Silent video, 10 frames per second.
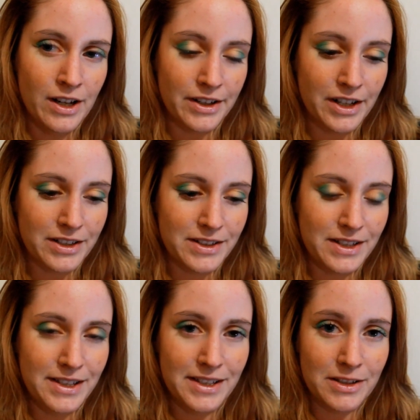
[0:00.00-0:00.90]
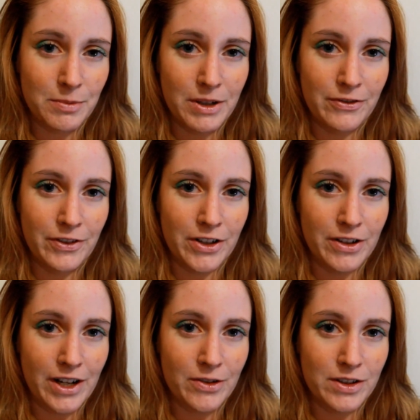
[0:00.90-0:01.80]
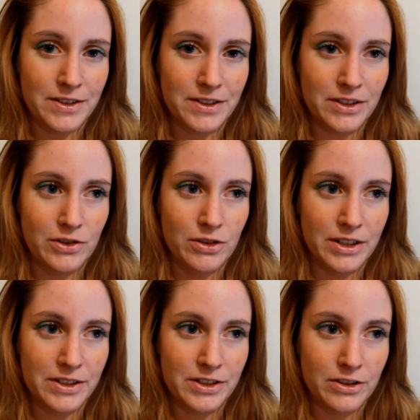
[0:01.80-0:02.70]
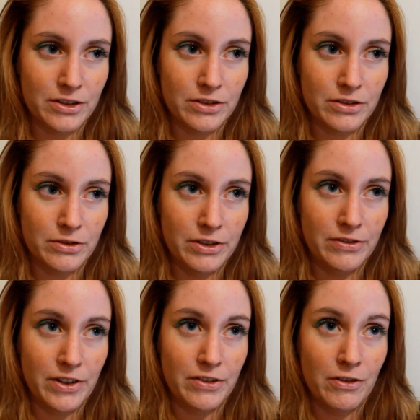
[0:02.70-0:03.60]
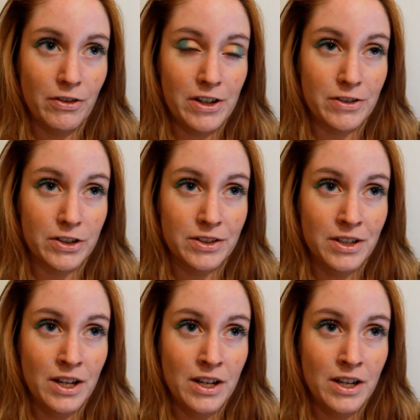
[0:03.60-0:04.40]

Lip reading: I guess the easiest way to figure it out is to list your three favorite flavors.